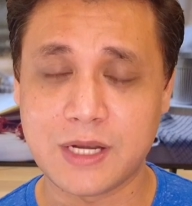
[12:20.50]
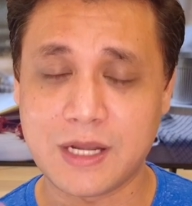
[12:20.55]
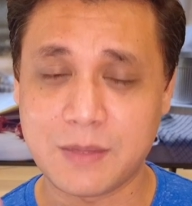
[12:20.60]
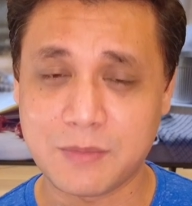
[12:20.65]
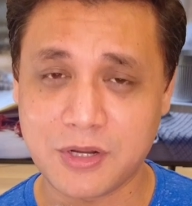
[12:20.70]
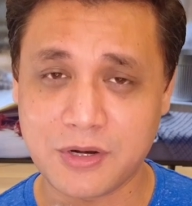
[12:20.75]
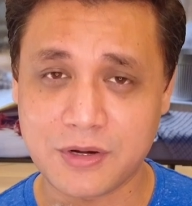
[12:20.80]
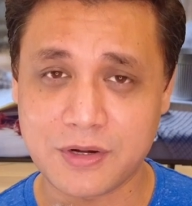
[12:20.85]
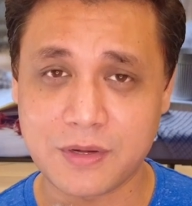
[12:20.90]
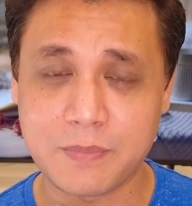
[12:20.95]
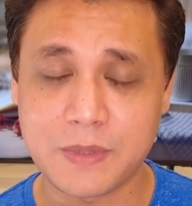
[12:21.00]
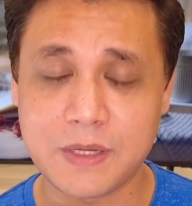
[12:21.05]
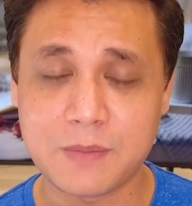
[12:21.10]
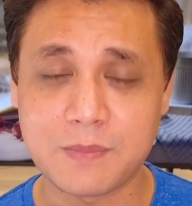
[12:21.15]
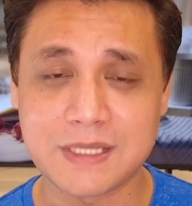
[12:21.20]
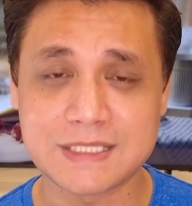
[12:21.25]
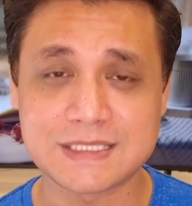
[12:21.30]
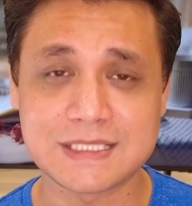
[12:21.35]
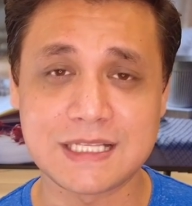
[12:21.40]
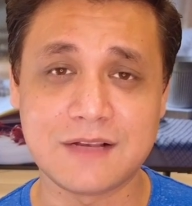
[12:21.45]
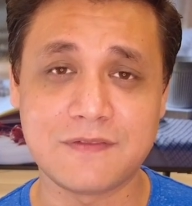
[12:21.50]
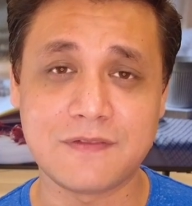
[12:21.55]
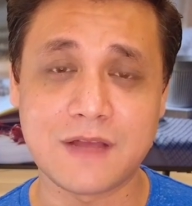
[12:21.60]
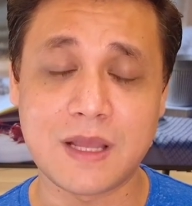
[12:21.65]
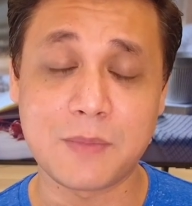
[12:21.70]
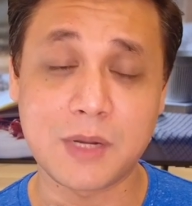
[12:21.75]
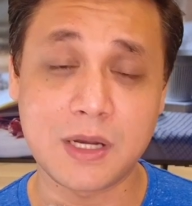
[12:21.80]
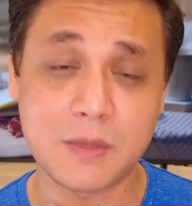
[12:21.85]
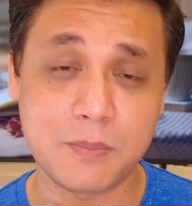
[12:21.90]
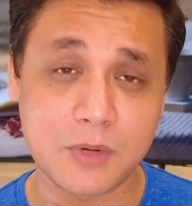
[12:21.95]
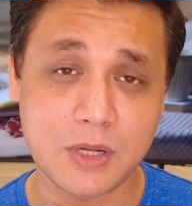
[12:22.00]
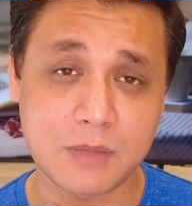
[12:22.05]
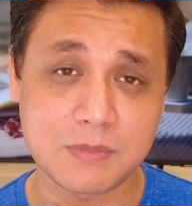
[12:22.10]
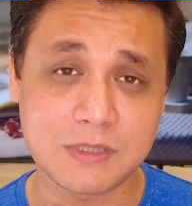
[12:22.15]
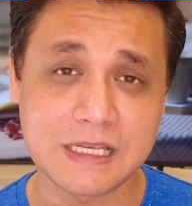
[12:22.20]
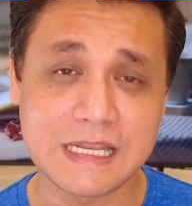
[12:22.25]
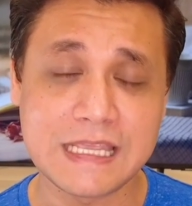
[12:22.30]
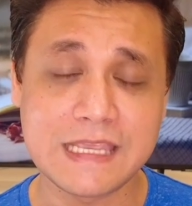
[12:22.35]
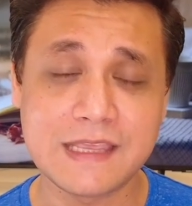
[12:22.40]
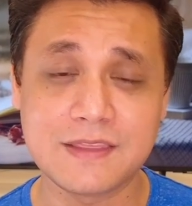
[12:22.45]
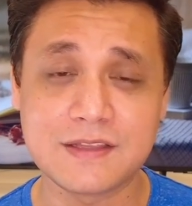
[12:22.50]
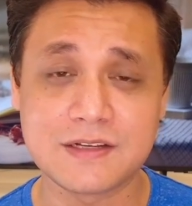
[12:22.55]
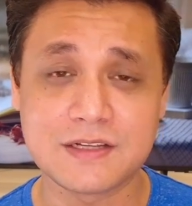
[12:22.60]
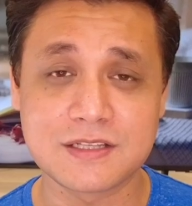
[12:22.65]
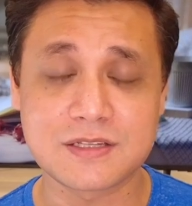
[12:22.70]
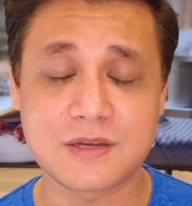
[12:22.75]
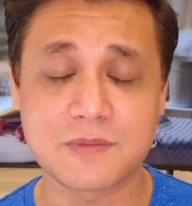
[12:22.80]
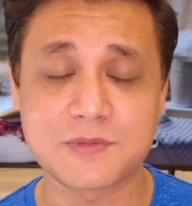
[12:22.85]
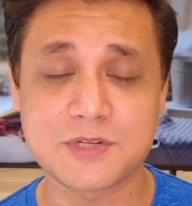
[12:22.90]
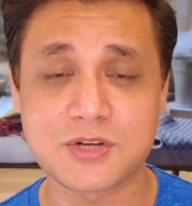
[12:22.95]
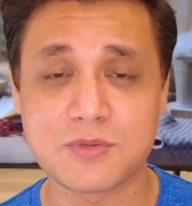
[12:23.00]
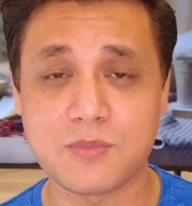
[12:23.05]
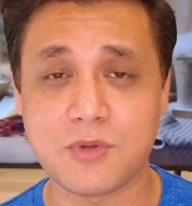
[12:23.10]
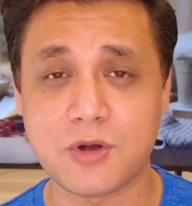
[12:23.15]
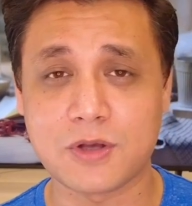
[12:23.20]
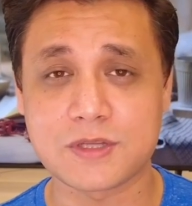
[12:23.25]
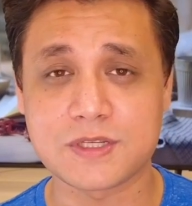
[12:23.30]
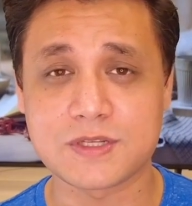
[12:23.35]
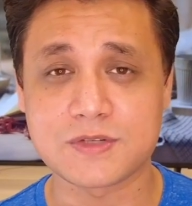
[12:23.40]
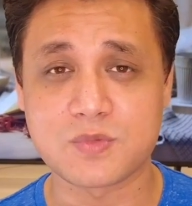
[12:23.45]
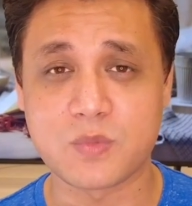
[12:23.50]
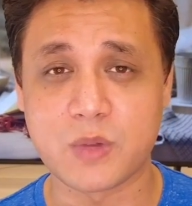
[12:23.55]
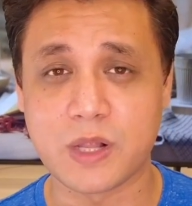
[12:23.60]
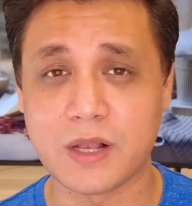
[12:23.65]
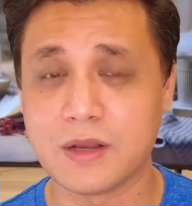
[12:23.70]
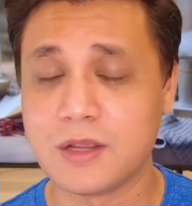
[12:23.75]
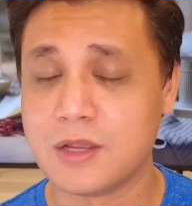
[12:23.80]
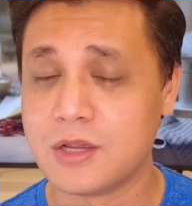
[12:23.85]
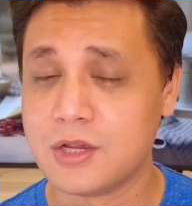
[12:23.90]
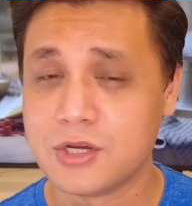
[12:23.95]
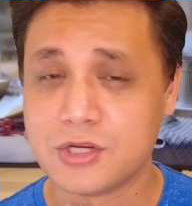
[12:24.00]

I'm going to repeat myself. I'm going to put up the link in the description box as well.